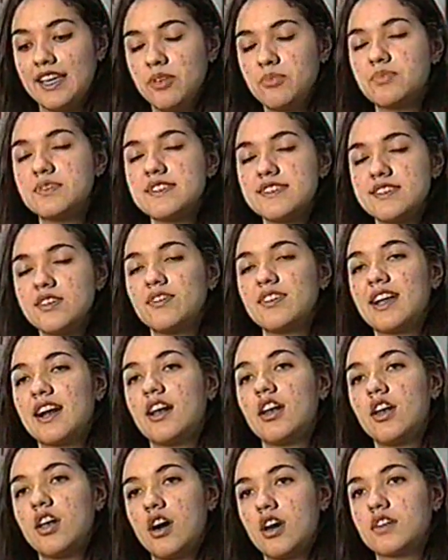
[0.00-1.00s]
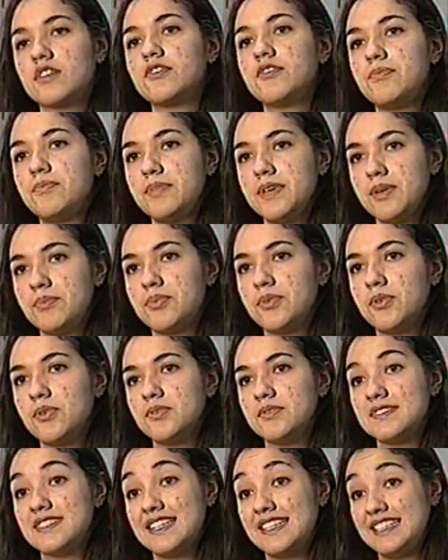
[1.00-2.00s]
in Brazil, there are a lot of
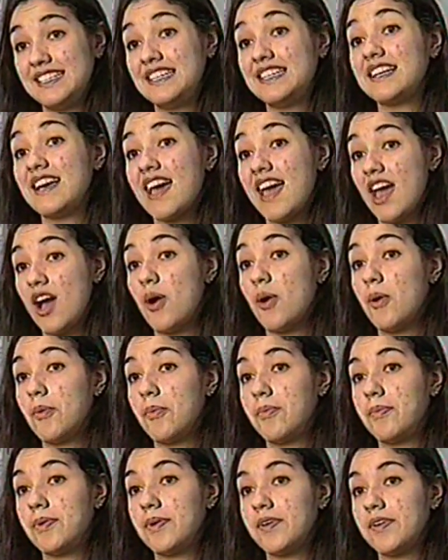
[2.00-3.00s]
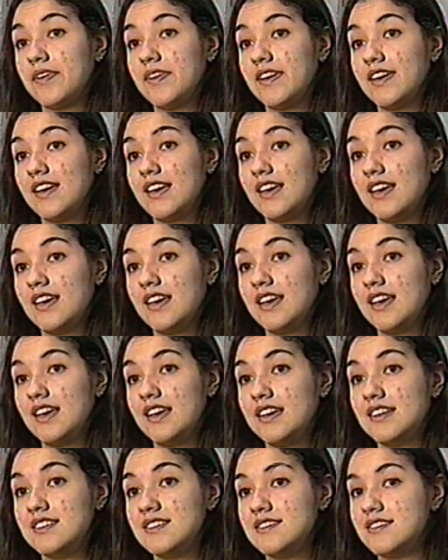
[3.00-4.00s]
people that need help,
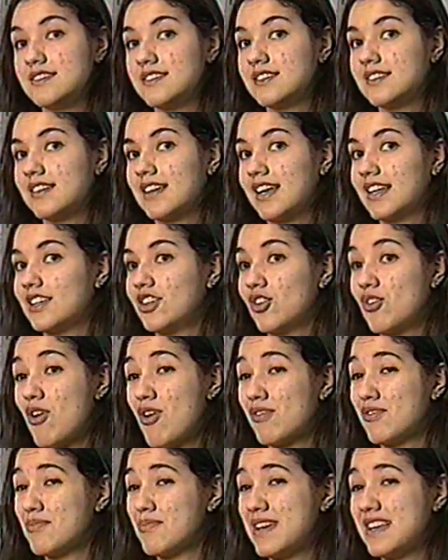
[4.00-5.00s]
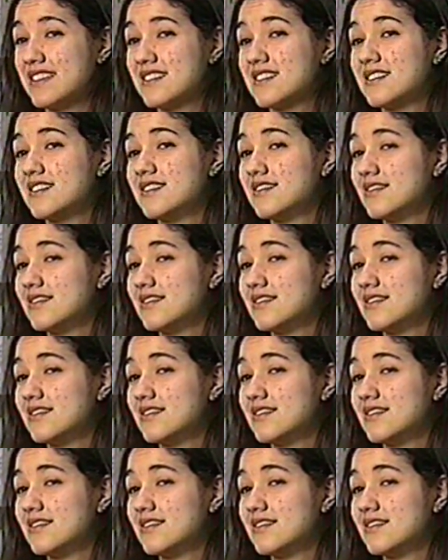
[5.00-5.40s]
and like the government